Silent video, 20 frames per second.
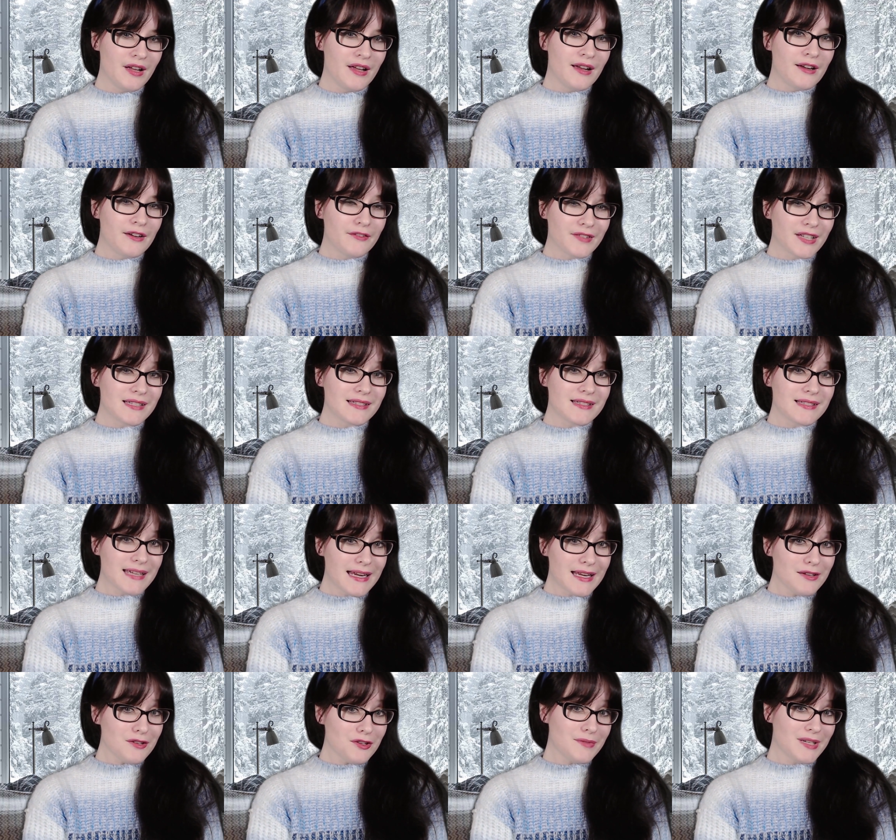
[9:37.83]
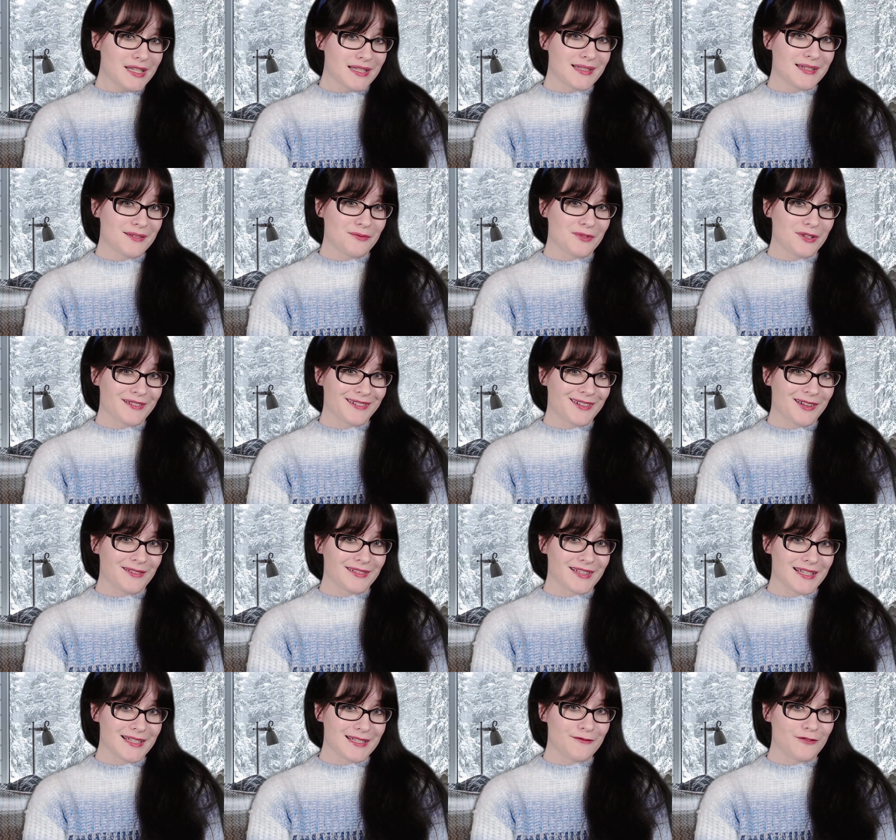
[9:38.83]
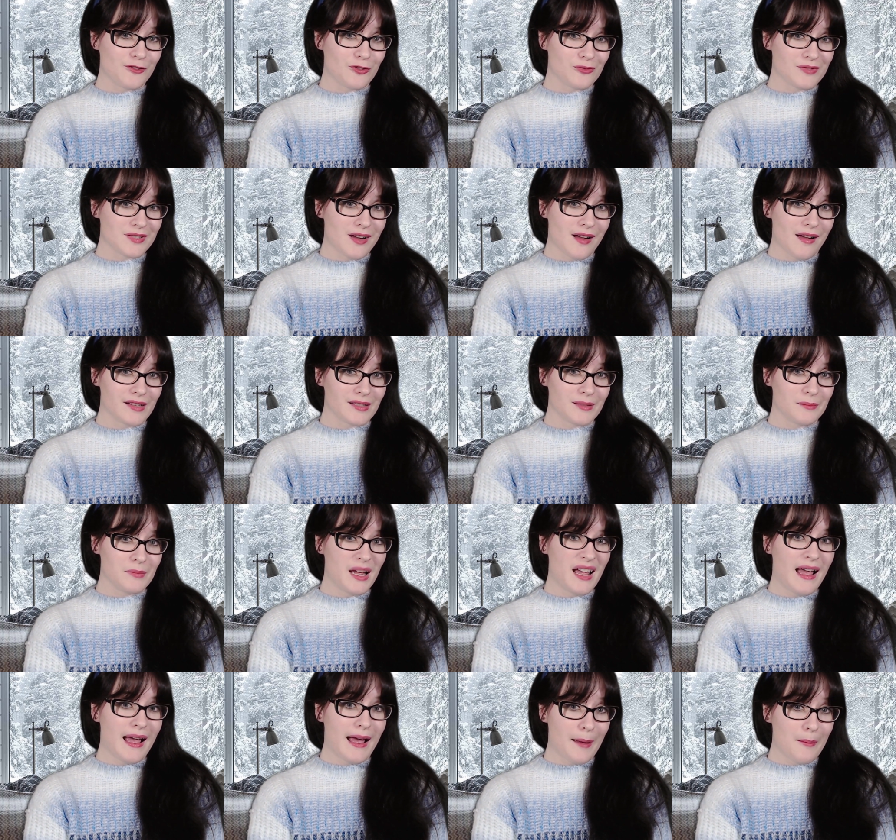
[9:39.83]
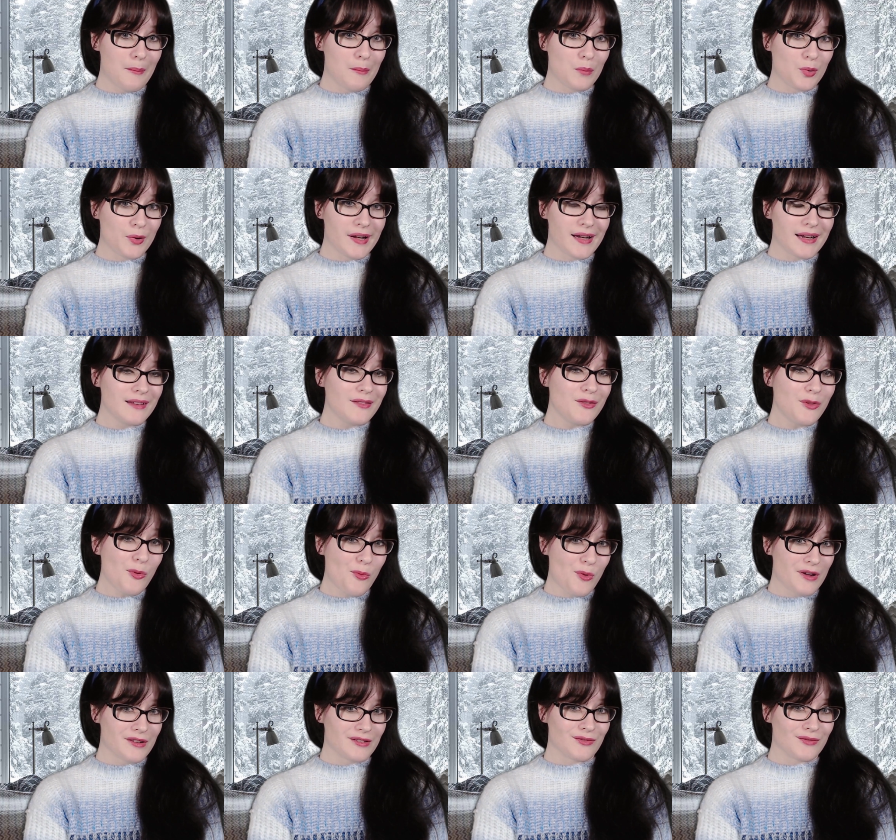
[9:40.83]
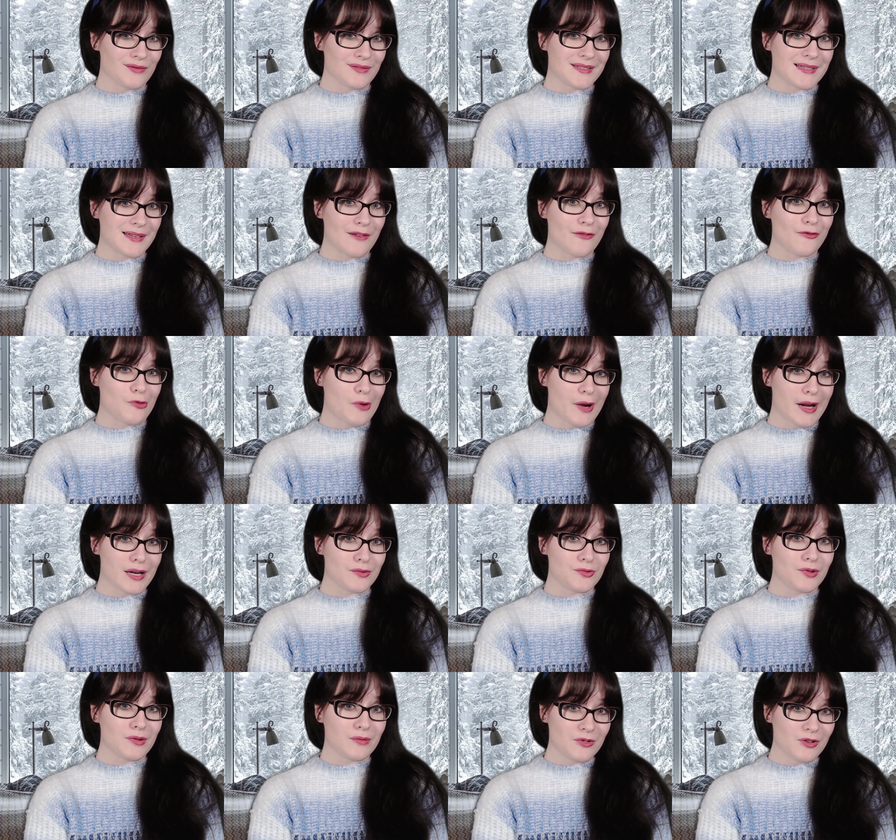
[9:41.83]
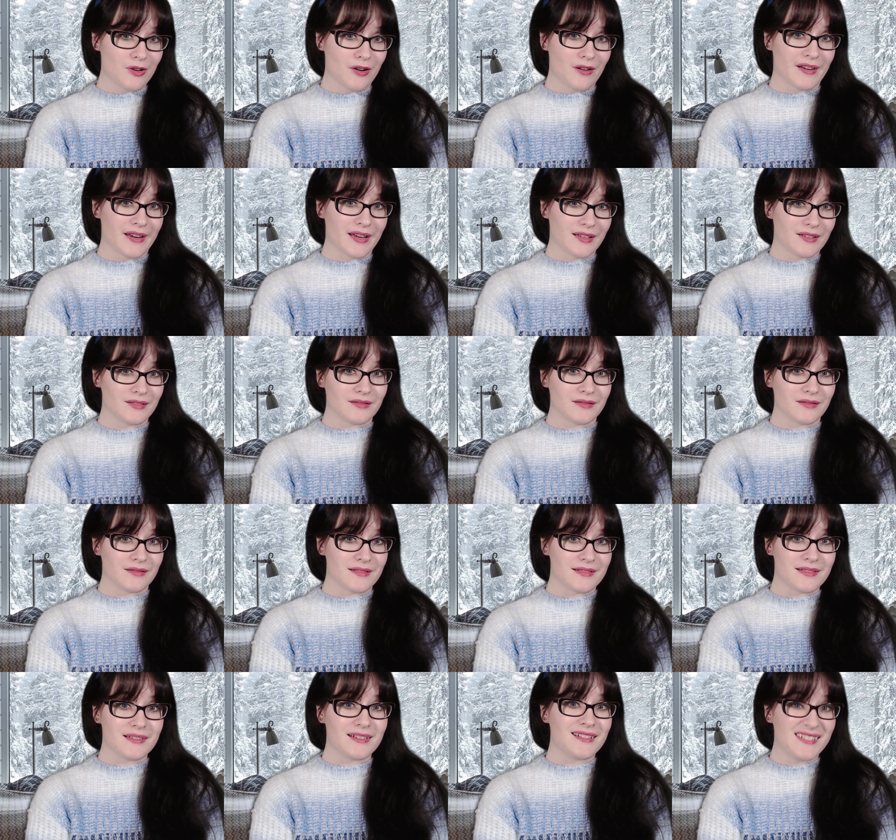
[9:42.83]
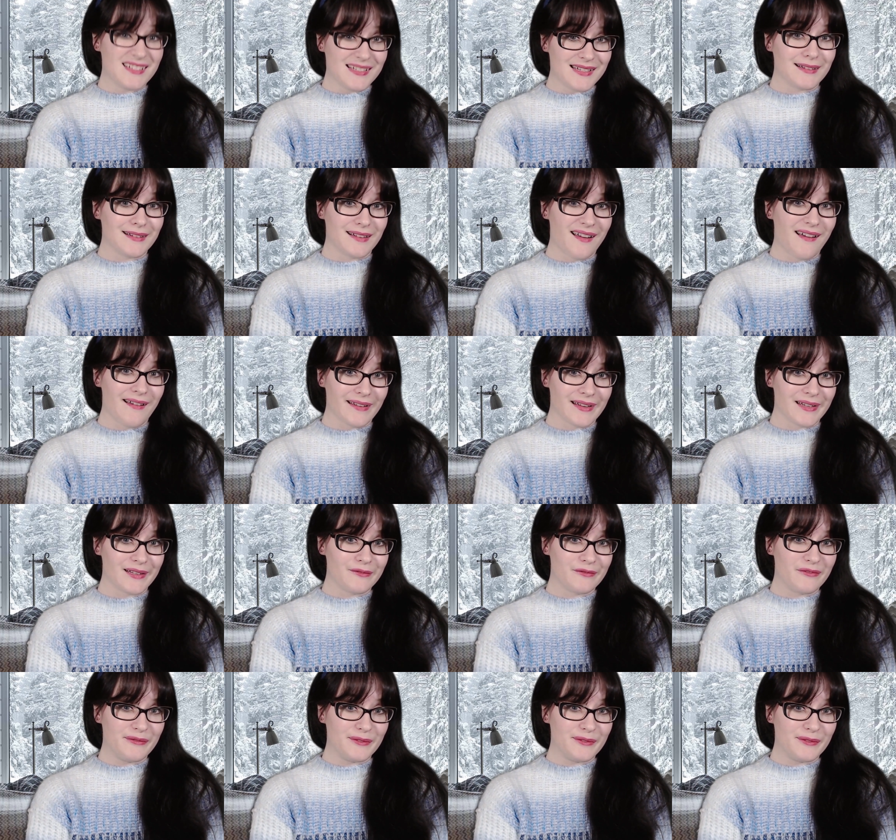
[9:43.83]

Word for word: of continuing to work on this full time and bring the world of Raindrop Chronicles to life.